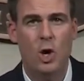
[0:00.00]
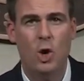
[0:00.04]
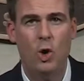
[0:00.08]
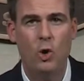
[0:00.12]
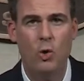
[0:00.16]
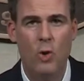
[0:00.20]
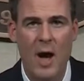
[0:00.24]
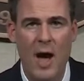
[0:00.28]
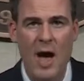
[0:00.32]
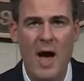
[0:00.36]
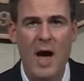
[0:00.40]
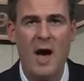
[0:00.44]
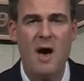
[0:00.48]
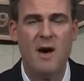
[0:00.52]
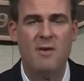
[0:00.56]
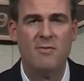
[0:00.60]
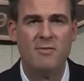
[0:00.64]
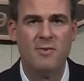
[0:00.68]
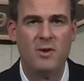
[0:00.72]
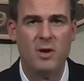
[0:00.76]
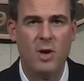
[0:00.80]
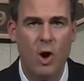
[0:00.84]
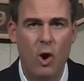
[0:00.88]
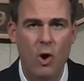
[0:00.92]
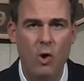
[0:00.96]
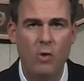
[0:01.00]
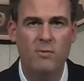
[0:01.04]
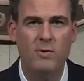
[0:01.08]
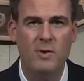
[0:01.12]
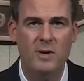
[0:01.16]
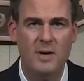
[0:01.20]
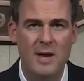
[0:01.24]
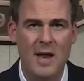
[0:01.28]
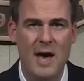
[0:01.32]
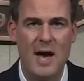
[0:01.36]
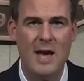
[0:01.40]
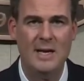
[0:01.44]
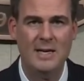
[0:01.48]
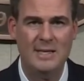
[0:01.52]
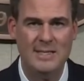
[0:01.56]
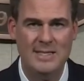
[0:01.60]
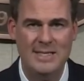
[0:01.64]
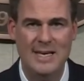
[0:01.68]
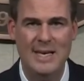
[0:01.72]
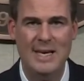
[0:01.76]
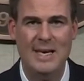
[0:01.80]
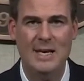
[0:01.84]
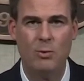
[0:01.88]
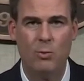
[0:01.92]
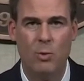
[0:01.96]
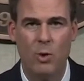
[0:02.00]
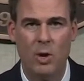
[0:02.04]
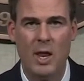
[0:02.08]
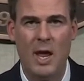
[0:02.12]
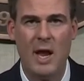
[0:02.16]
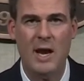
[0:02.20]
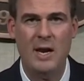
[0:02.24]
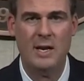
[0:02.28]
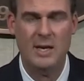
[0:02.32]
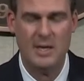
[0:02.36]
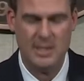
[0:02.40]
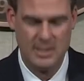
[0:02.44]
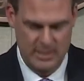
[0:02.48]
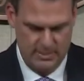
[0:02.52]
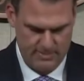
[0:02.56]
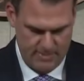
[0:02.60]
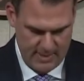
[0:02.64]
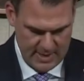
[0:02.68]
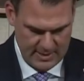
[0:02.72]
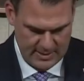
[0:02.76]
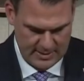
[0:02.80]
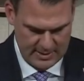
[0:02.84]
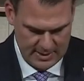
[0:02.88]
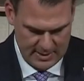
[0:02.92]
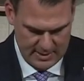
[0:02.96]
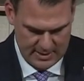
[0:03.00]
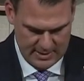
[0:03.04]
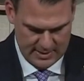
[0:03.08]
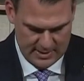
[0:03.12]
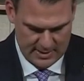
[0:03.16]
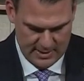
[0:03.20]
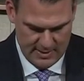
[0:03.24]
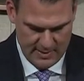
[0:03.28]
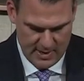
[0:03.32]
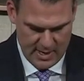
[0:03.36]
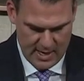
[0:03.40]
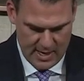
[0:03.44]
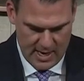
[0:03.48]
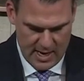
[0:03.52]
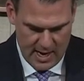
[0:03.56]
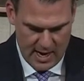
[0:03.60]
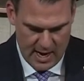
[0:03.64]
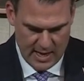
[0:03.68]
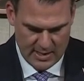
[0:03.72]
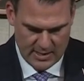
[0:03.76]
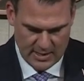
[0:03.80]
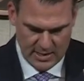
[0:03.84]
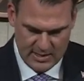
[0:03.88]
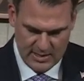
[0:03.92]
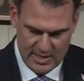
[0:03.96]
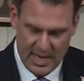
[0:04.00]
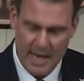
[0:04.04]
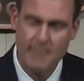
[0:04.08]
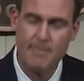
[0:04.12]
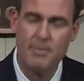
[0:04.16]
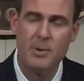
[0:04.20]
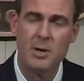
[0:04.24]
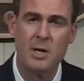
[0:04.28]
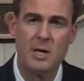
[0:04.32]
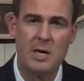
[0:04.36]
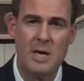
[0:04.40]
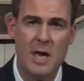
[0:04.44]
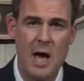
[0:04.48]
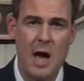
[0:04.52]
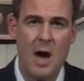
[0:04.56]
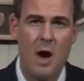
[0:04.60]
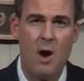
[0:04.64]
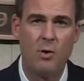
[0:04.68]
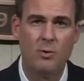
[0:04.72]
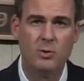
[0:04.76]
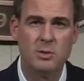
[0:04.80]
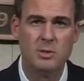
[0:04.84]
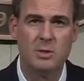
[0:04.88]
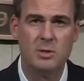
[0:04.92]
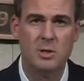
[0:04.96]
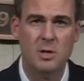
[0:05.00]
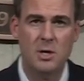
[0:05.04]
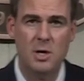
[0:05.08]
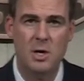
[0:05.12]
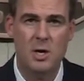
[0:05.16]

who have COVID-19 related expenses to set up an account